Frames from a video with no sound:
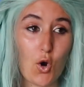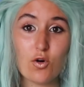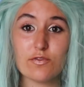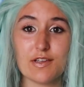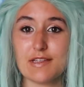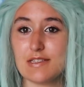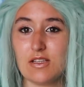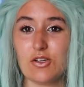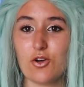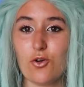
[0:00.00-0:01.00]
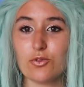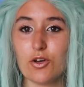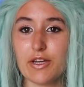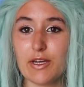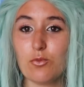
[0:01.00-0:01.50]
over the silicone
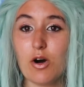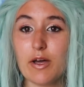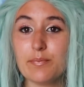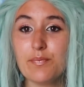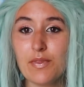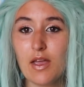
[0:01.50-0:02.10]
looking one.